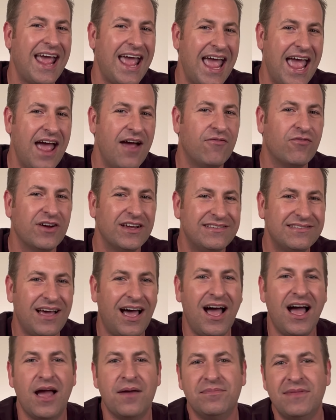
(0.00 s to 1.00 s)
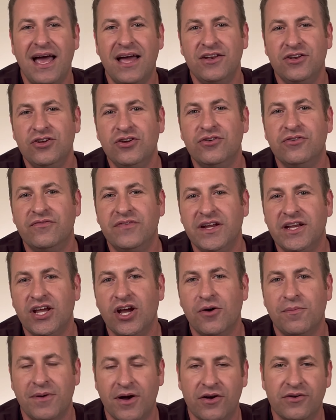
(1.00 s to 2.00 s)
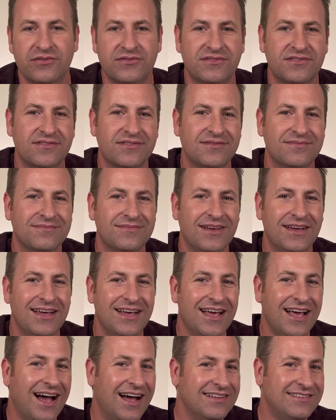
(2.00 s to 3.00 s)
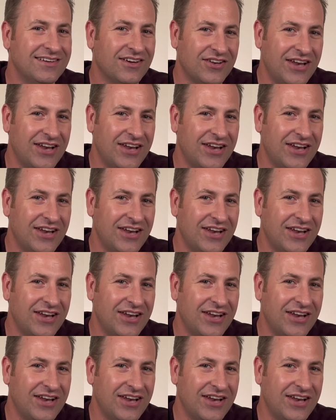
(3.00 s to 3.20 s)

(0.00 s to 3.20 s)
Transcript: every time that new video posts. Until